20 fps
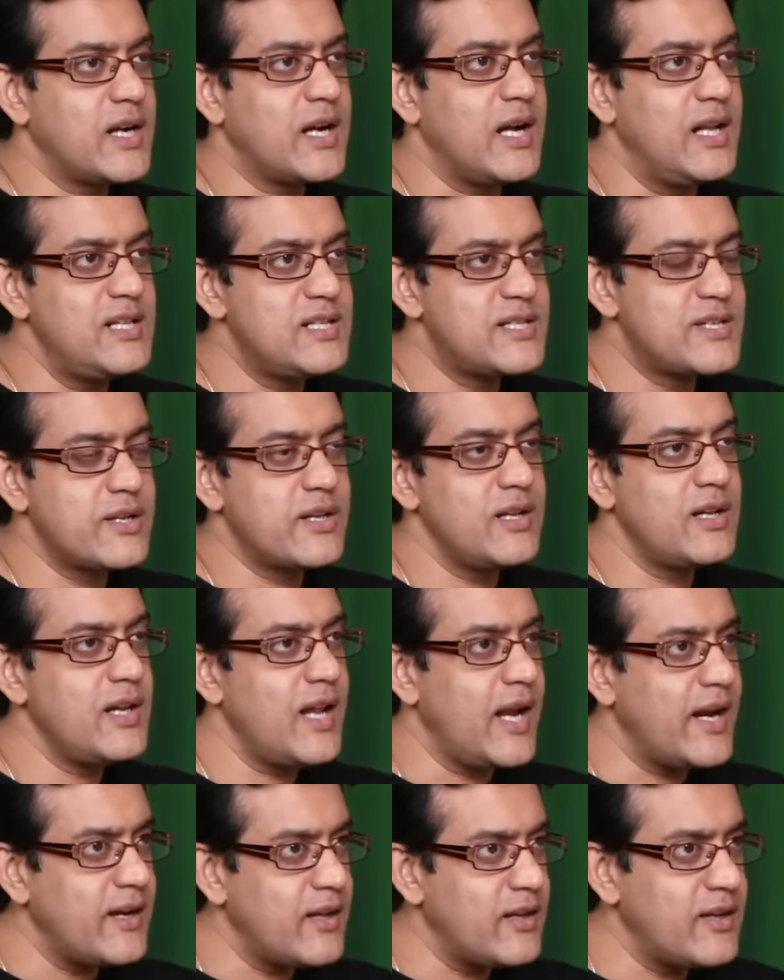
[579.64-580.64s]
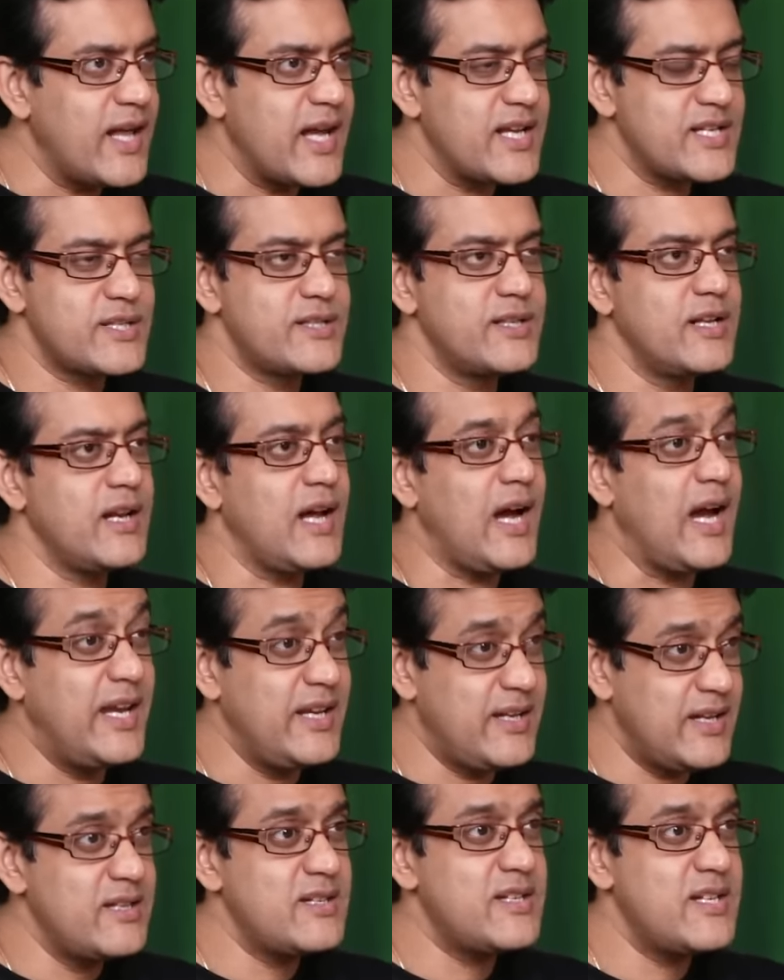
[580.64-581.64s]
a cultural and a national
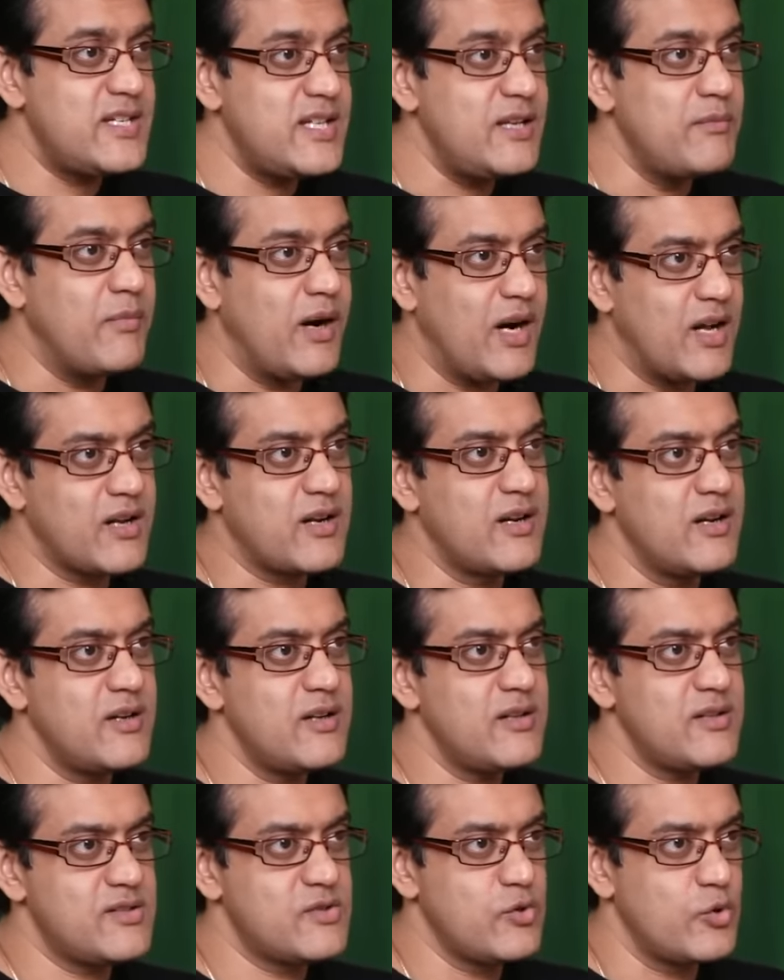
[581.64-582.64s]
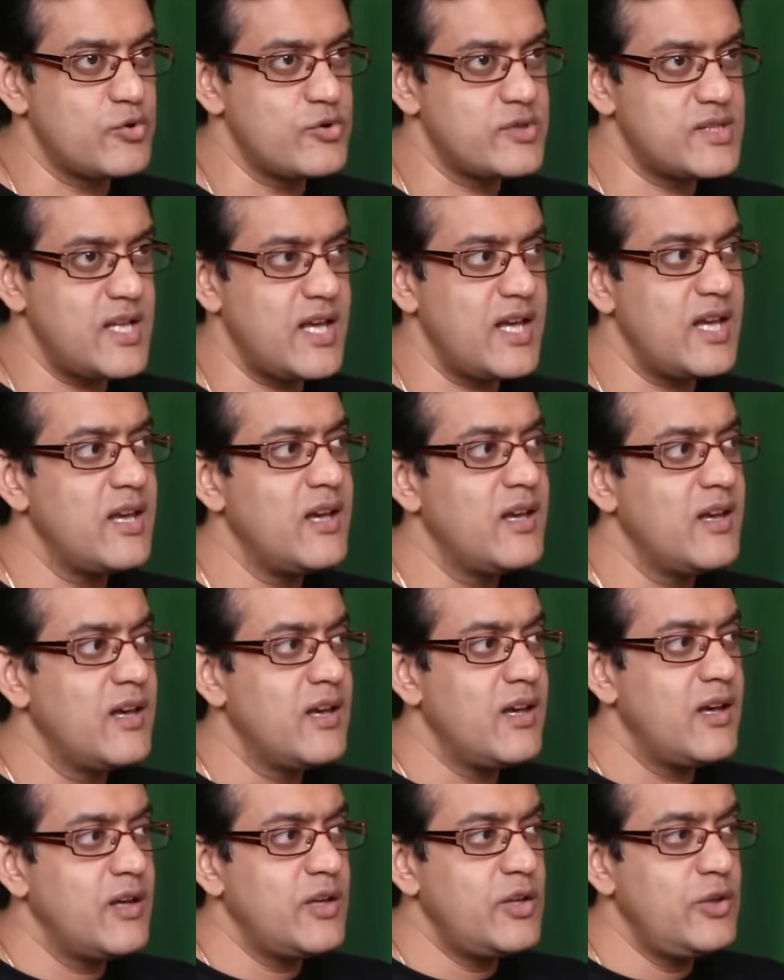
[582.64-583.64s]
identity marker, so to say.
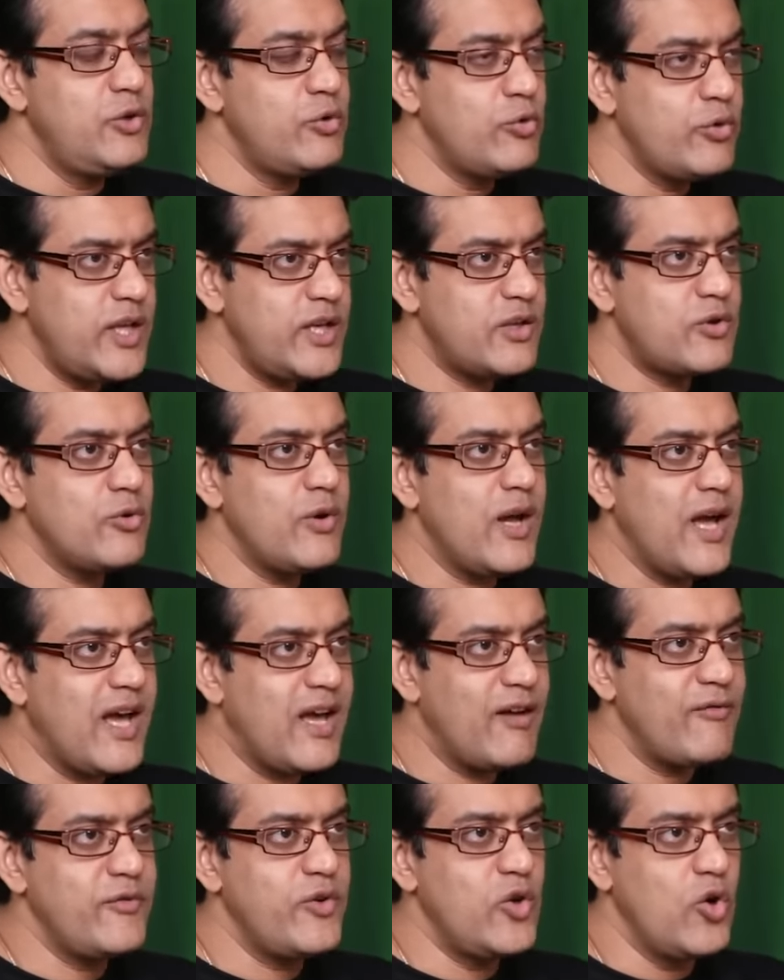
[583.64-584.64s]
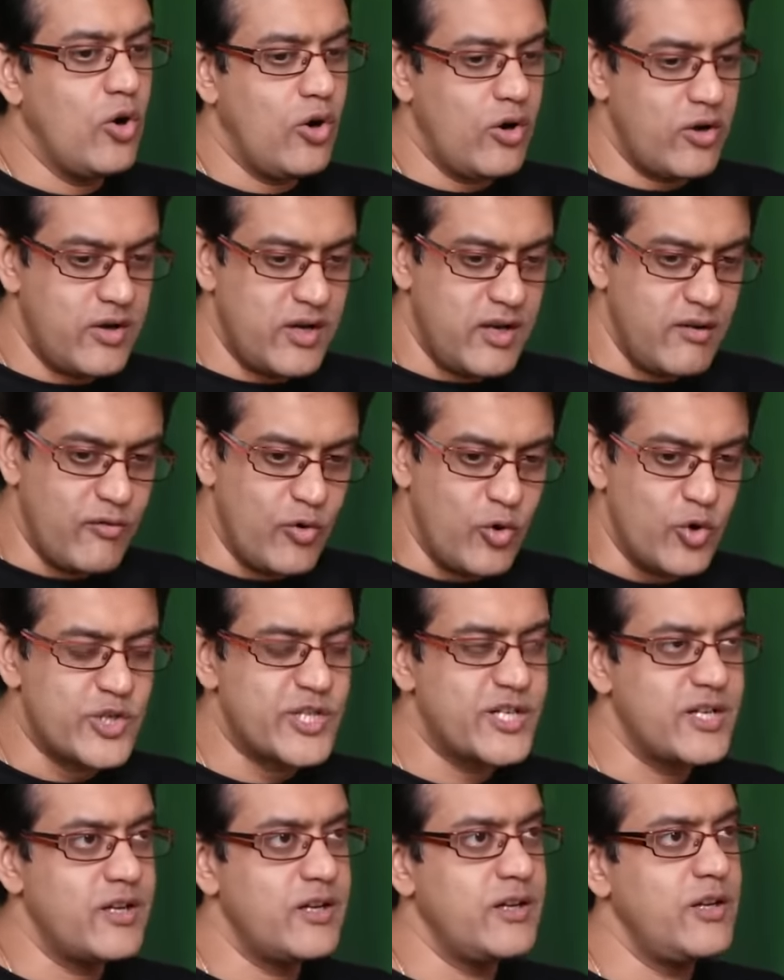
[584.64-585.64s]
You need to have your
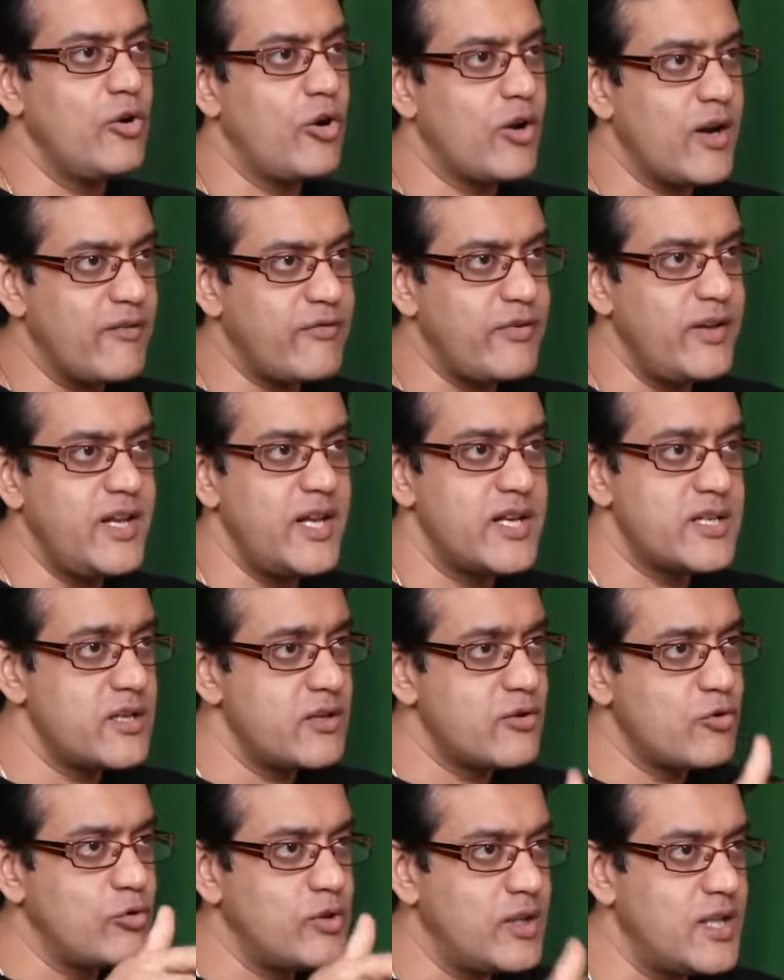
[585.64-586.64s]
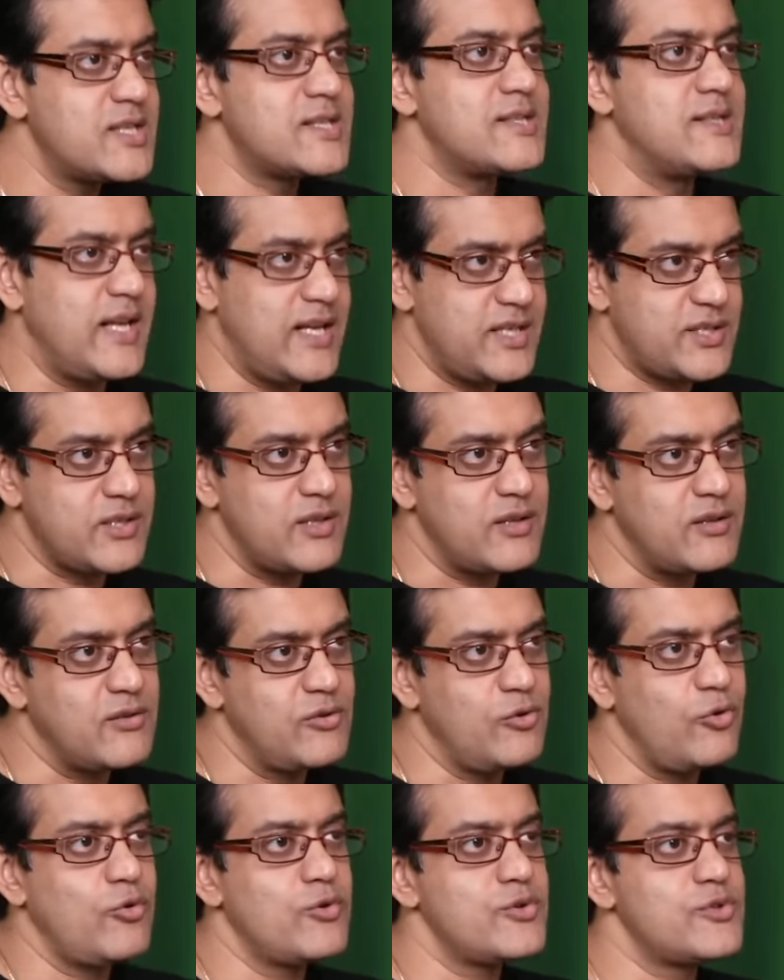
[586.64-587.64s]
devotion, your affiliation to this nation.
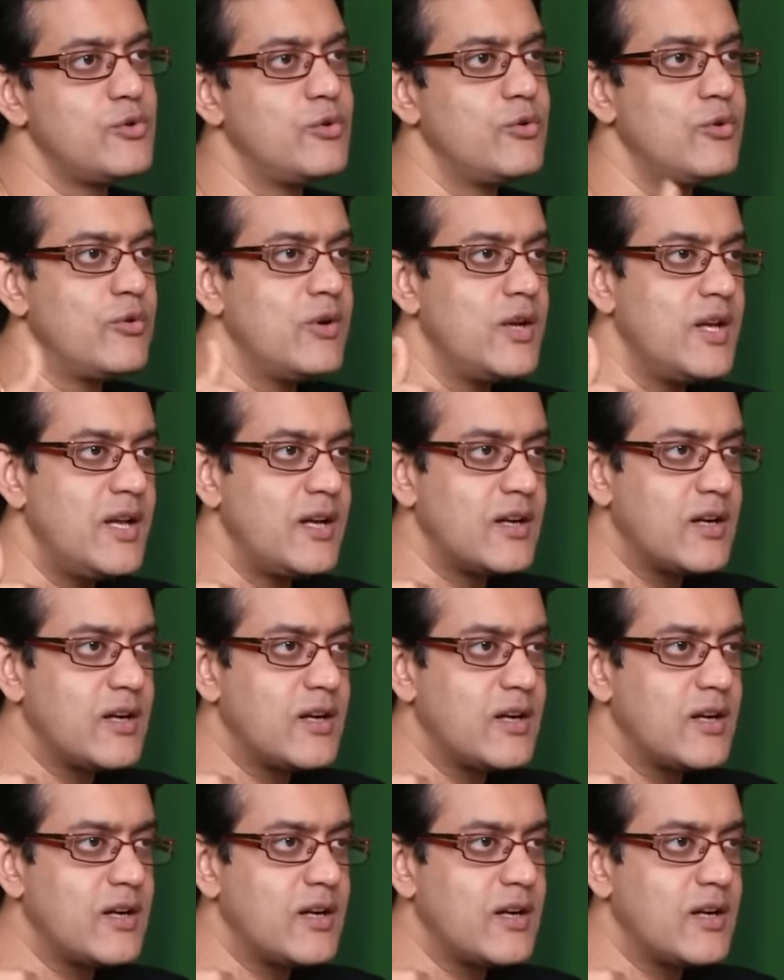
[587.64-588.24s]
Those who